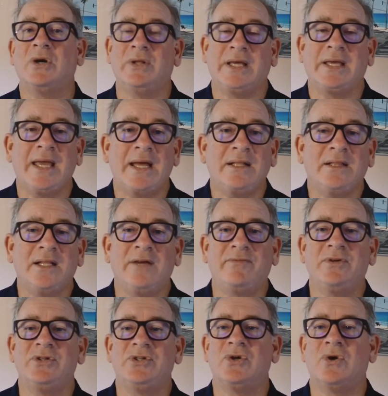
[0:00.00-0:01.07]
can
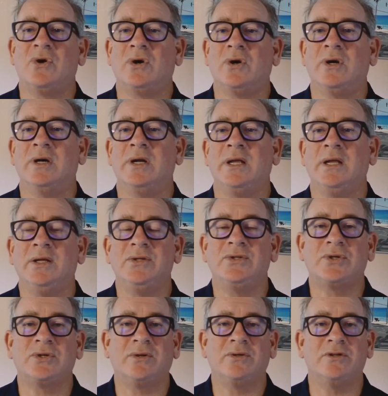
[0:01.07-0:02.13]
leverage your
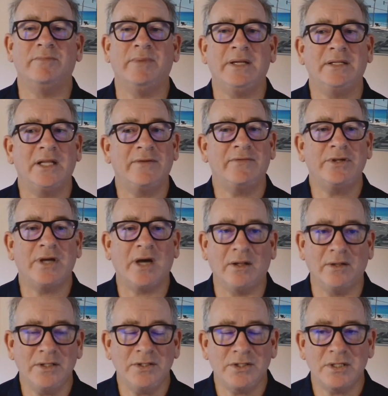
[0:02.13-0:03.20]
internal domain level
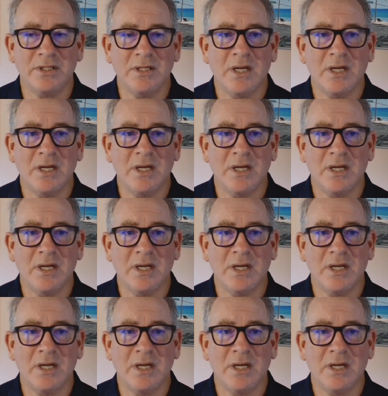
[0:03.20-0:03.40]
knowledge,